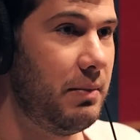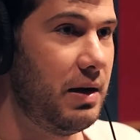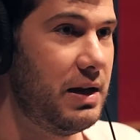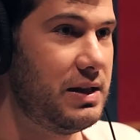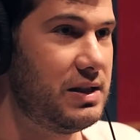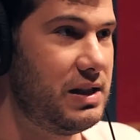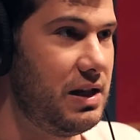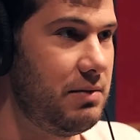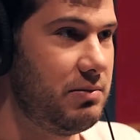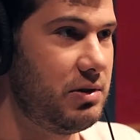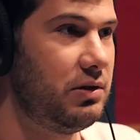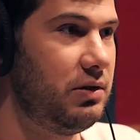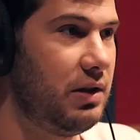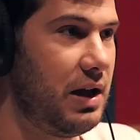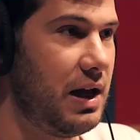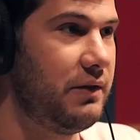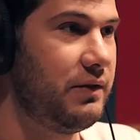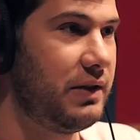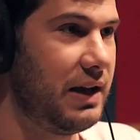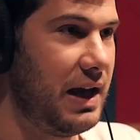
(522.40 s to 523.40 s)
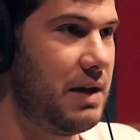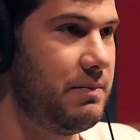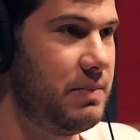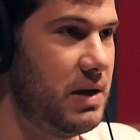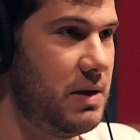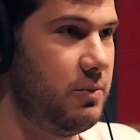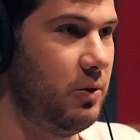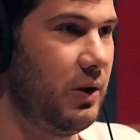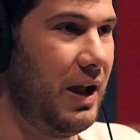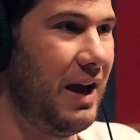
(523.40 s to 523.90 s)
it seems that a lot of gay
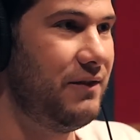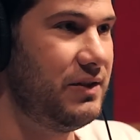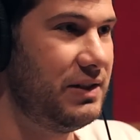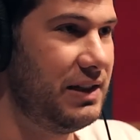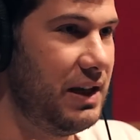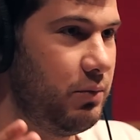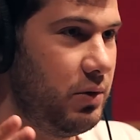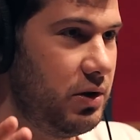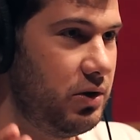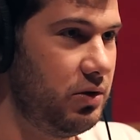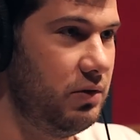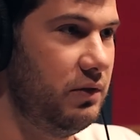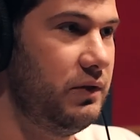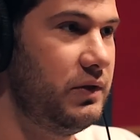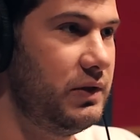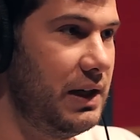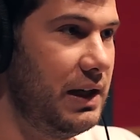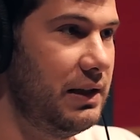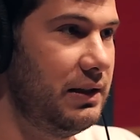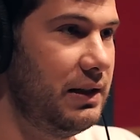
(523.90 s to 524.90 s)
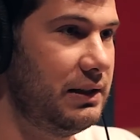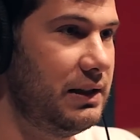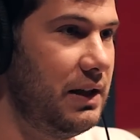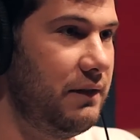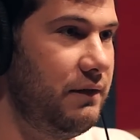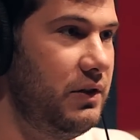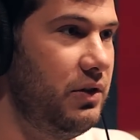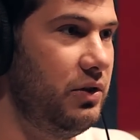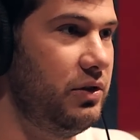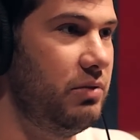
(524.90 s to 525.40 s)
people have said what you have said, that
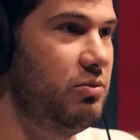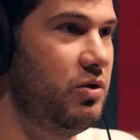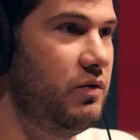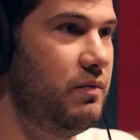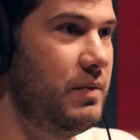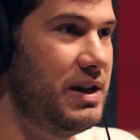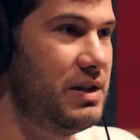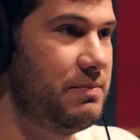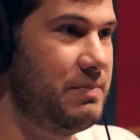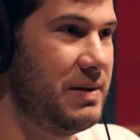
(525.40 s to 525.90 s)
they feel the movement is